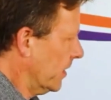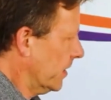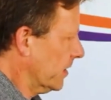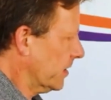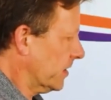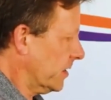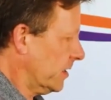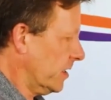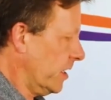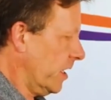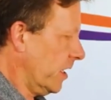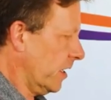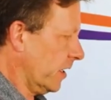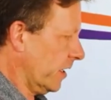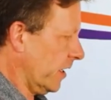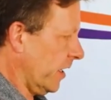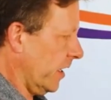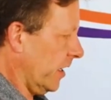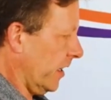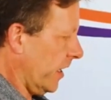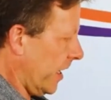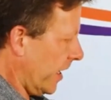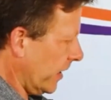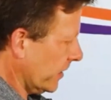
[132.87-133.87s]
snug,
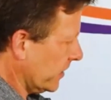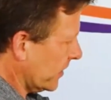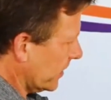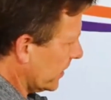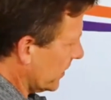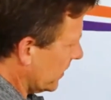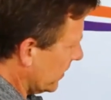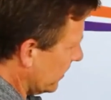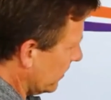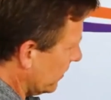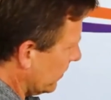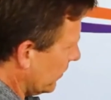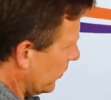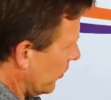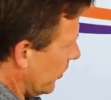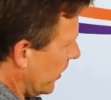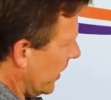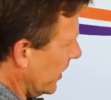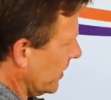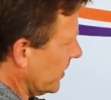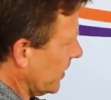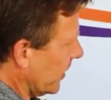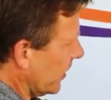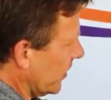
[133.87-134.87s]
and that
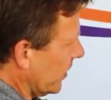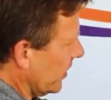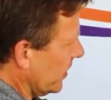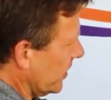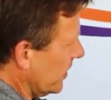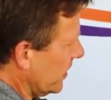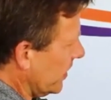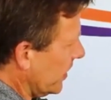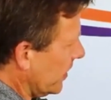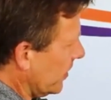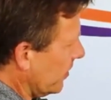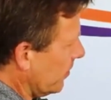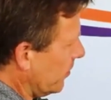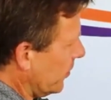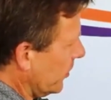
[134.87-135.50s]
creates a good seal.